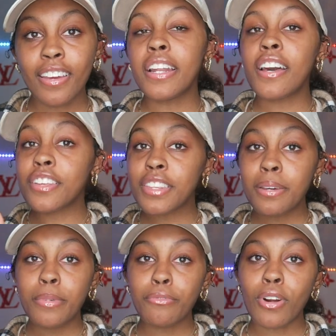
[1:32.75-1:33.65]
Another
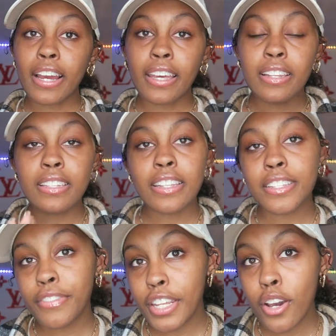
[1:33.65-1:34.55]
thing before I get into
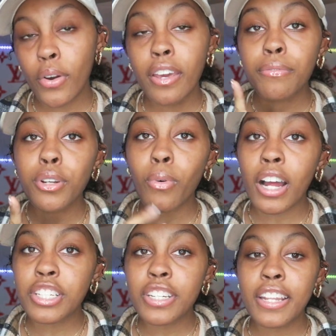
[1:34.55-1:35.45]
this video, if you're
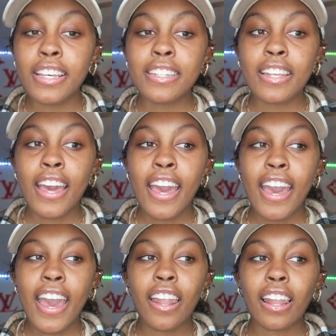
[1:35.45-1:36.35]
watching this
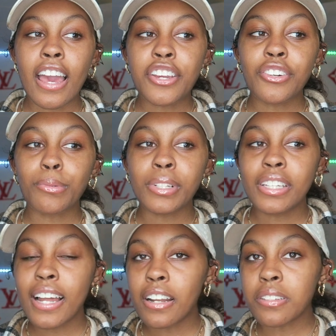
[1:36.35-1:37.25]
and like you're
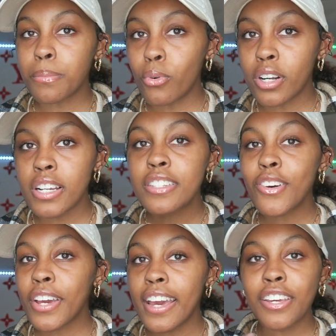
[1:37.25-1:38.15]
really not a supporter,
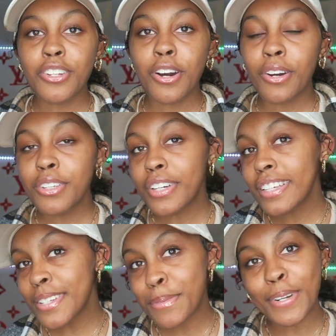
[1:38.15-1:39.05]
it's okay, you know, you
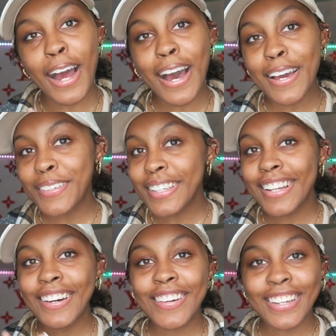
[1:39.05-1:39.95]
can subscribe, you
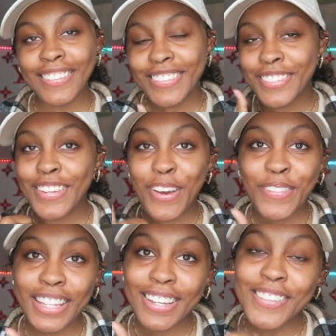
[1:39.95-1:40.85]
know, give this video a
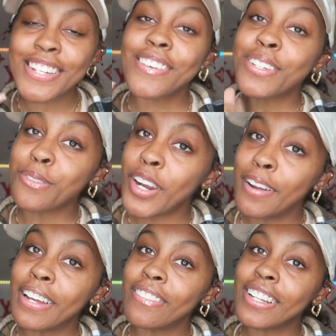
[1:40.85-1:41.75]
big thumbs up,
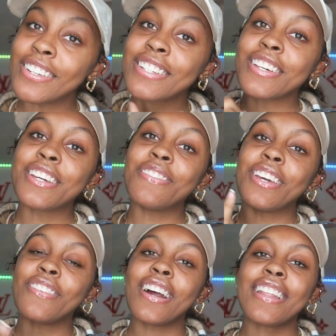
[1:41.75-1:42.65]
subscribe down below so you can
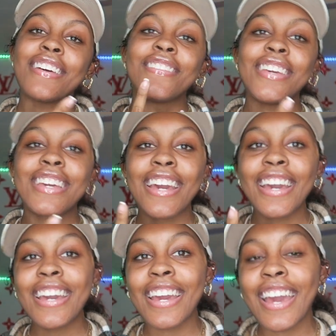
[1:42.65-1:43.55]
be a part of the
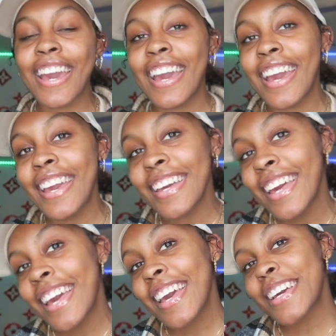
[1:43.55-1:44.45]
VK
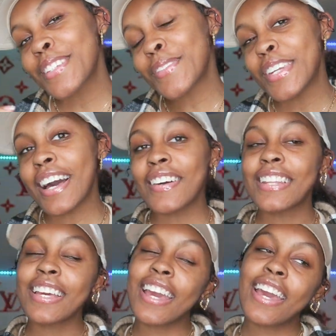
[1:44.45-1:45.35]
gang, because if you're
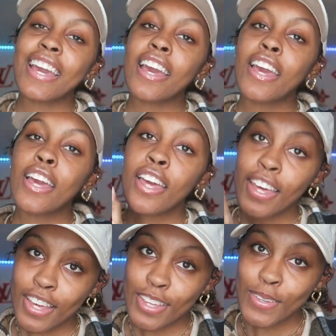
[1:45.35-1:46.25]
not the gang,
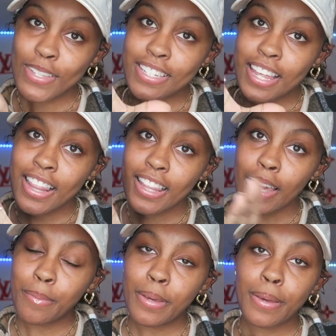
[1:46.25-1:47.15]
you're just
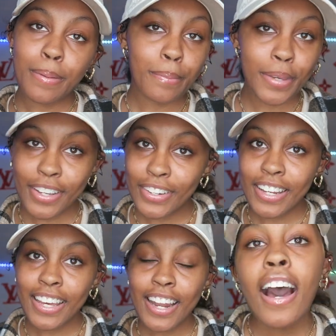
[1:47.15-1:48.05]
lame,
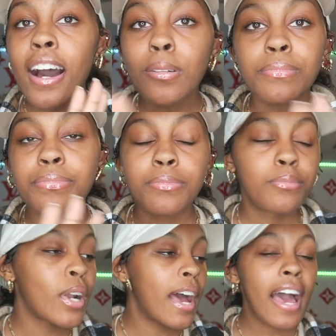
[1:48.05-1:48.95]
period.
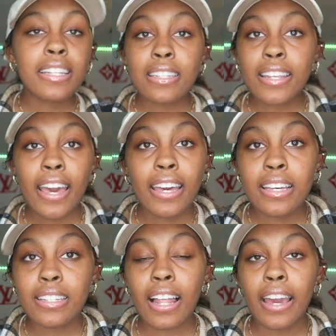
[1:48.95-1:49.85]
What I have to
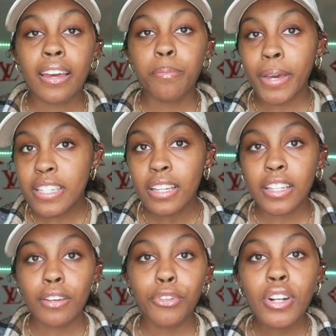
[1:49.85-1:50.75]
say is, like,
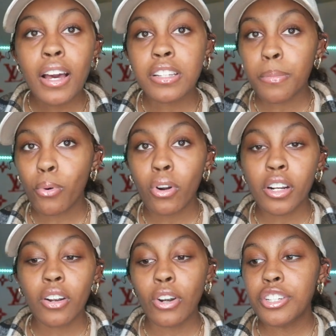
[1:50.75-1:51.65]
basically, if you're not a
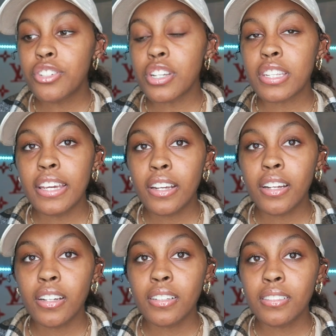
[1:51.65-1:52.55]
supporter or you just
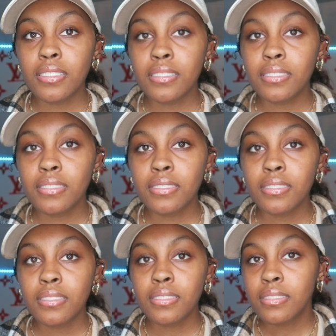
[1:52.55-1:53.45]
here,
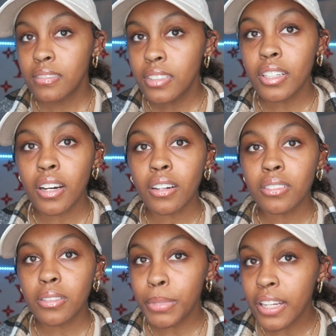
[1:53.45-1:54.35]
you
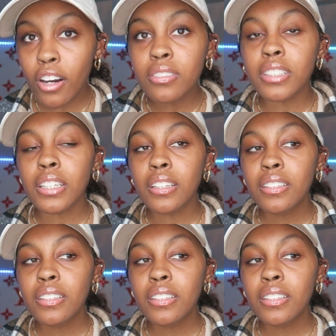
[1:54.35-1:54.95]
know, to be nosy.